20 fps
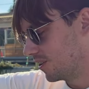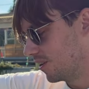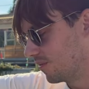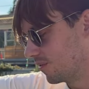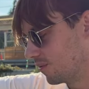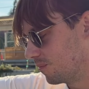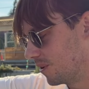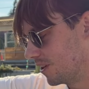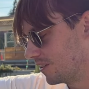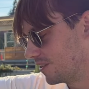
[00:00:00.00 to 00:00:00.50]

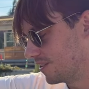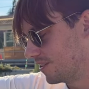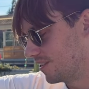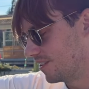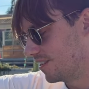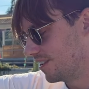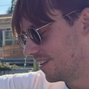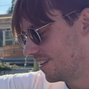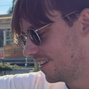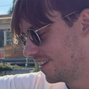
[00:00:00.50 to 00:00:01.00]
over
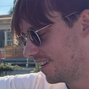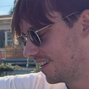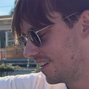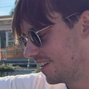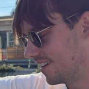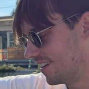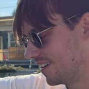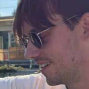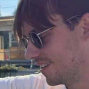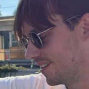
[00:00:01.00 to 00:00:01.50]
winter.
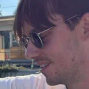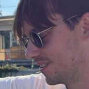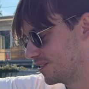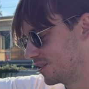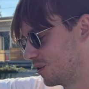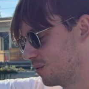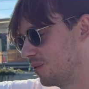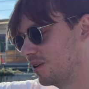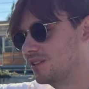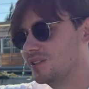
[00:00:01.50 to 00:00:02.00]
Uh,
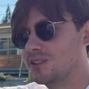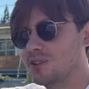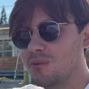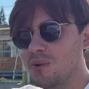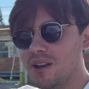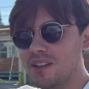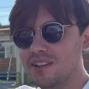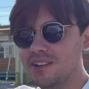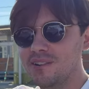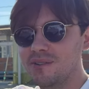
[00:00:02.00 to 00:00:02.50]
so once the
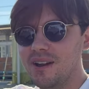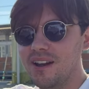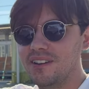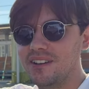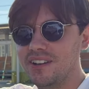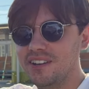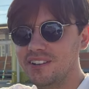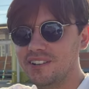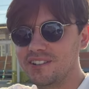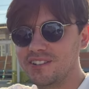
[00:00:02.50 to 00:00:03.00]
weather around
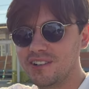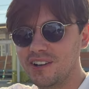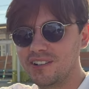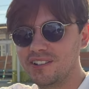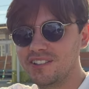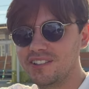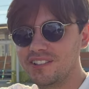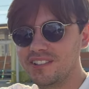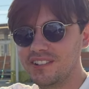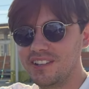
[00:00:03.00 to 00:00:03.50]
here
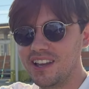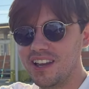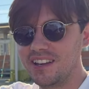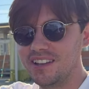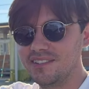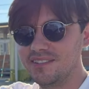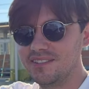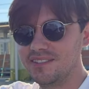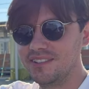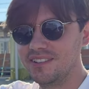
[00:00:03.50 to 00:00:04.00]
starts to kind
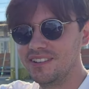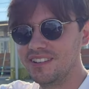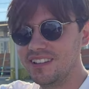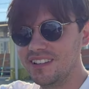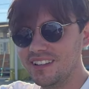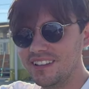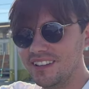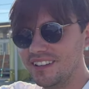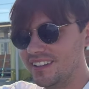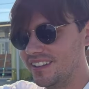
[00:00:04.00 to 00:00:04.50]
of,
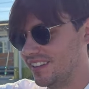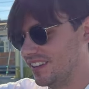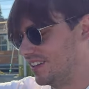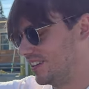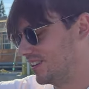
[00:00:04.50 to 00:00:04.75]
you